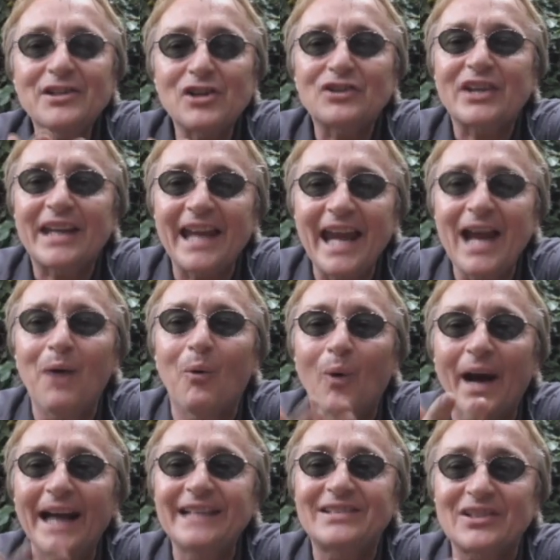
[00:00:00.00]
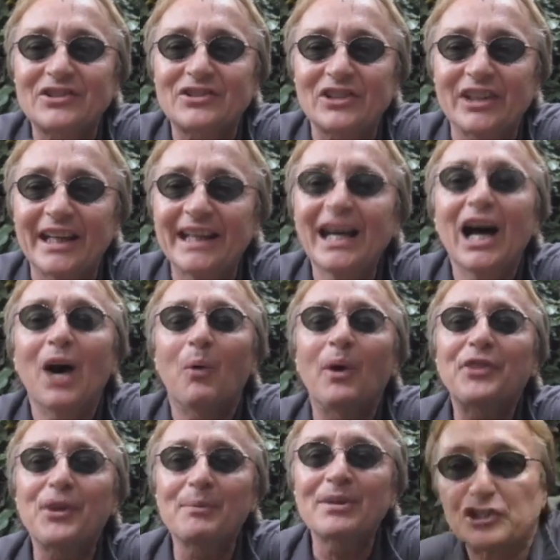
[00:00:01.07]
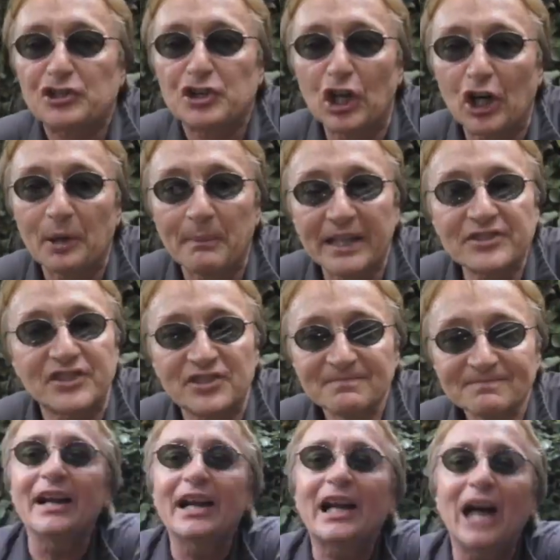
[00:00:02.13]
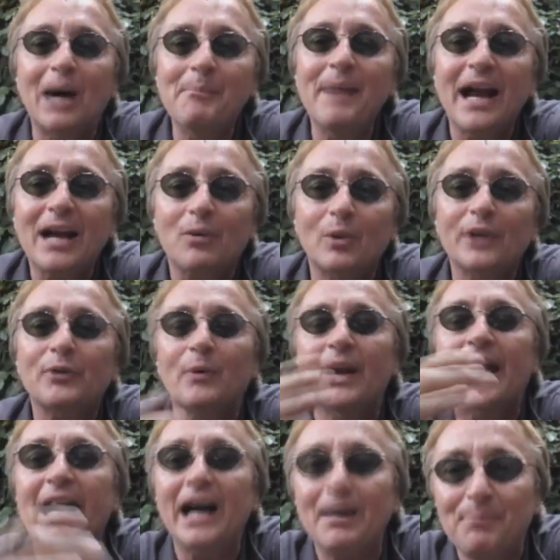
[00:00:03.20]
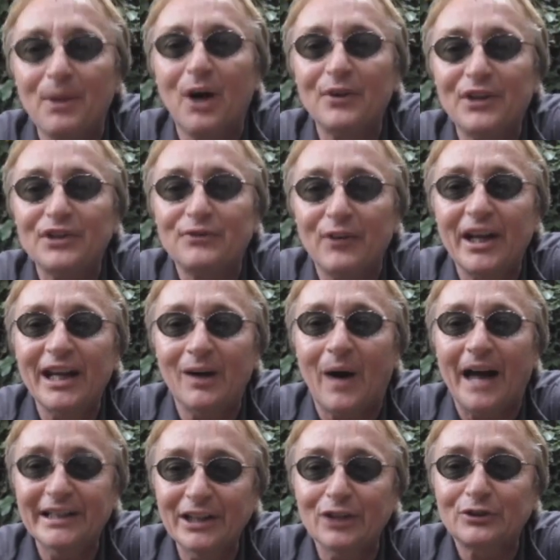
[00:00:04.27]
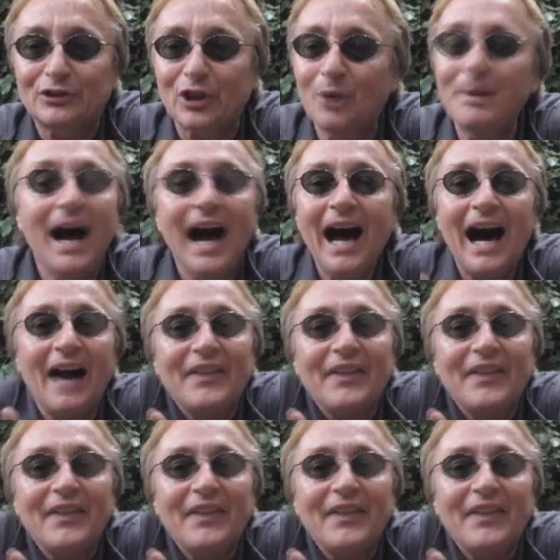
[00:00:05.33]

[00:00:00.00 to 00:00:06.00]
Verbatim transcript: I just can't wait to see what these Germans are going to come back with when I upload this video on YouTube,